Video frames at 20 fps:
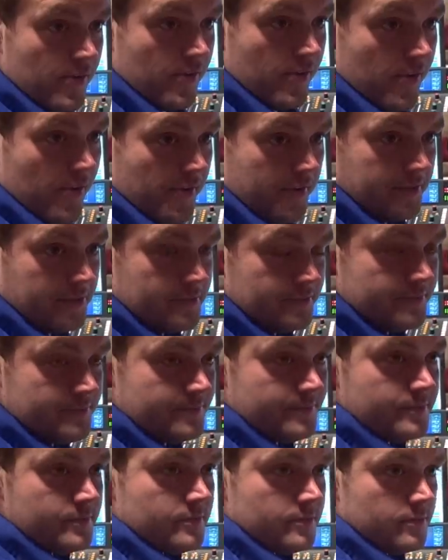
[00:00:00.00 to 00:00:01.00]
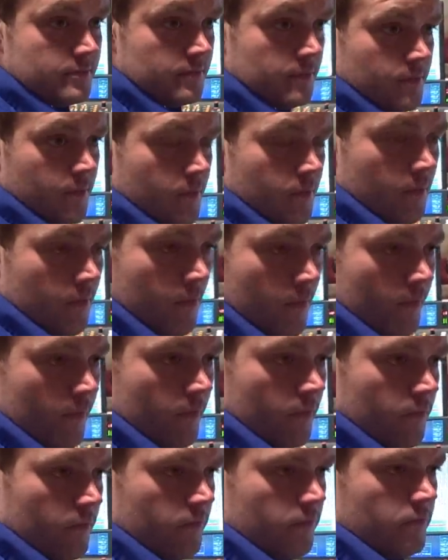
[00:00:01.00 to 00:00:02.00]
feel about making
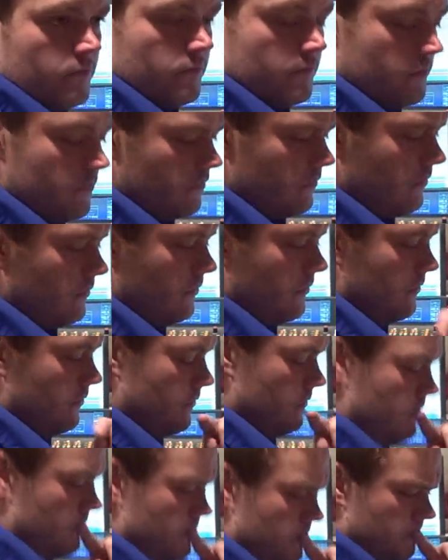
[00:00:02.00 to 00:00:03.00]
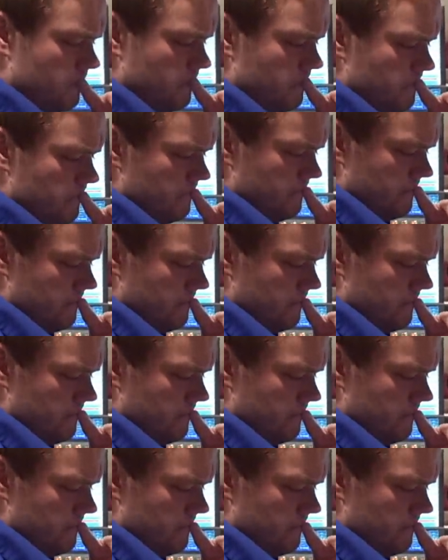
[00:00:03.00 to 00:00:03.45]
this uh, this bet with yourself?